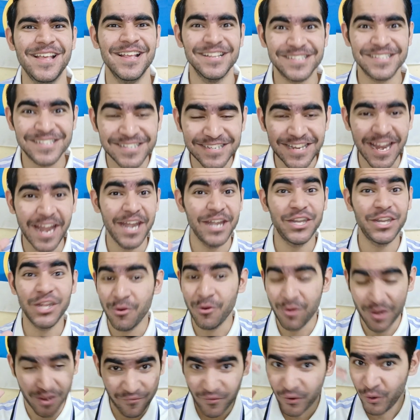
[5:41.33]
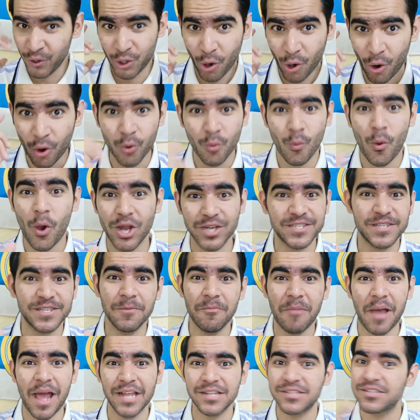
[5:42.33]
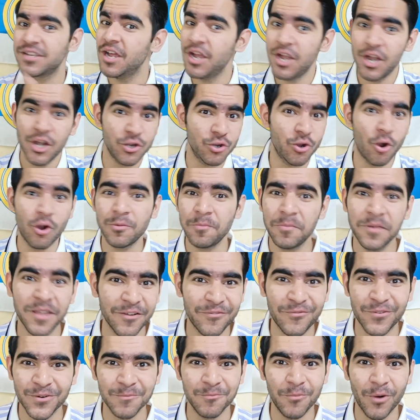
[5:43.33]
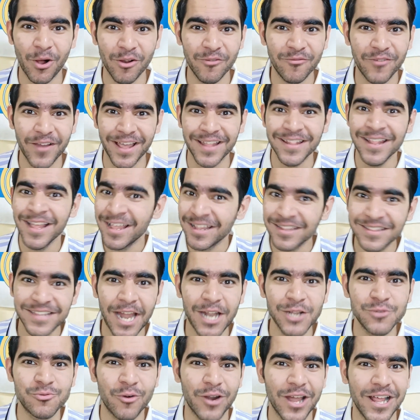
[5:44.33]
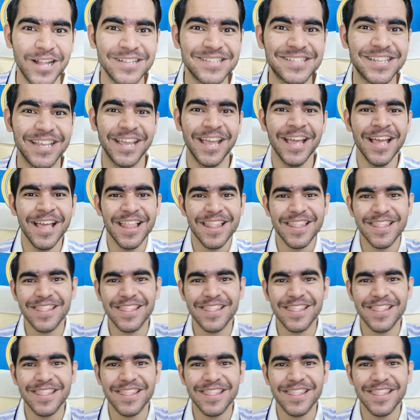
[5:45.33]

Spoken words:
Stay tuned. If you don't watch the match, don't be a football fan. That's what I'll say.